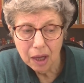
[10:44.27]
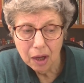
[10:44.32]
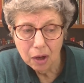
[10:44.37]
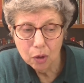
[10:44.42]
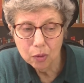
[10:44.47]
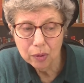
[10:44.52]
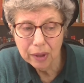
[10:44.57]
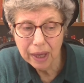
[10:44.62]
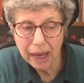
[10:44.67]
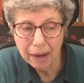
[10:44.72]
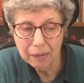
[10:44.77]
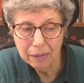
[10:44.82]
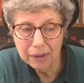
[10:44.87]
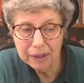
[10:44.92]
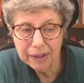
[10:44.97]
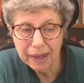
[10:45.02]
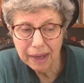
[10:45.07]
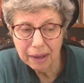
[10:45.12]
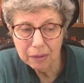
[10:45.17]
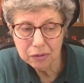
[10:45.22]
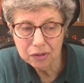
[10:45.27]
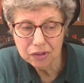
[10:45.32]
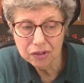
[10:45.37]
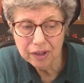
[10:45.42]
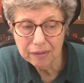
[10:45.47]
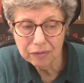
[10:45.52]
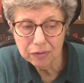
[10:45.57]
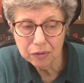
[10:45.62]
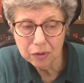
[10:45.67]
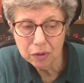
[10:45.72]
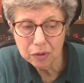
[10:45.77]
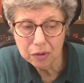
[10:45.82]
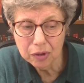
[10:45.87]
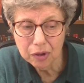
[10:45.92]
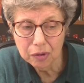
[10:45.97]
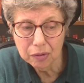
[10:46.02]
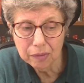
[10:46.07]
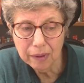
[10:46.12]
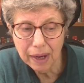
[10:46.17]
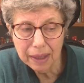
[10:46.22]
who carried out several
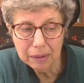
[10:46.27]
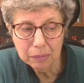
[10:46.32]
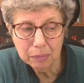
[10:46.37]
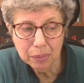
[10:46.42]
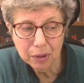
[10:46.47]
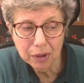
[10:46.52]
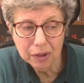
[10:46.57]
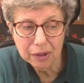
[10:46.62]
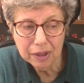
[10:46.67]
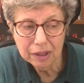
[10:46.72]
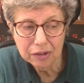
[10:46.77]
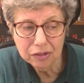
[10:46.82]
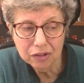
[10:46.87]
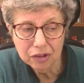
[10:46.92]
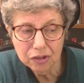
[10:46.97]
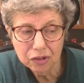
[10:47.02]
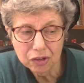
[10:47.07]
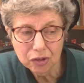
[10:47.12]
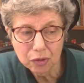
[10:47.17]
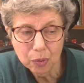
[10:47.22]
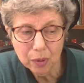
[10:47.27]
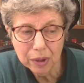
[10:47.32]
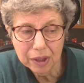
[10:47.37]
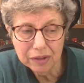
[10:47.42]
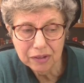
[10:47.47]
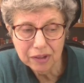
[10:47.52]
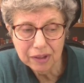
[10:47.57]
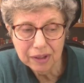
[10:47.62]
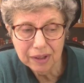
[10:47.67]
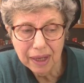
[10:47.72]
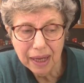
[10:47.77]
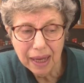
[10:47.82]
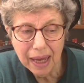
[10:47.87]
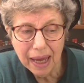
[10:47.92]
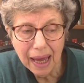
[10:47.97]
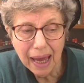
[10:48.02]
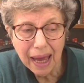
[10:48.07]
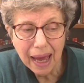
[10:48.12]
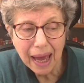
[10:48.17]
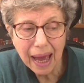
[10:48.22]
Koran burnings in Sweden,
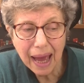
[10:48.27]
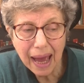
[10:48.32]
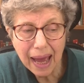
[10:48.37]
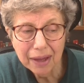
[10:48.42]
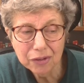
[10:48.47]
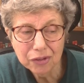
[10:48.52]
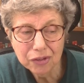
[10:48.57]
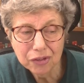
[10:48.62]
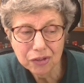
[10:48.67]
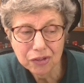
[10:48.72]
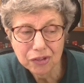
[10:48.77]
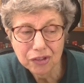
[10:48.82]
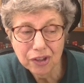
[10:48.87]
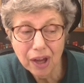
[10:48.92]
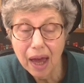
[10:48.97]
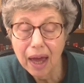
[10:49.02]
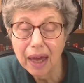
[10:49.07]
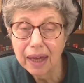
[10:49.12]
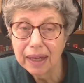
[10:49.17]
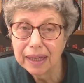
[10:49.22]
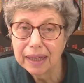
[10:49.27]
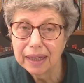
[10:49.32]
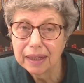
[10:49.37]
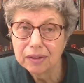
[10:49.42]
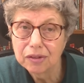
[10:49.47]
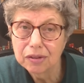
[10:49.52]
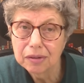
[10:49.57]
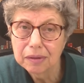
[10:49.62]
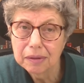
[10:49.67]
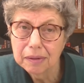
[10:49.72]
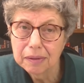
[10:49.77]
has died.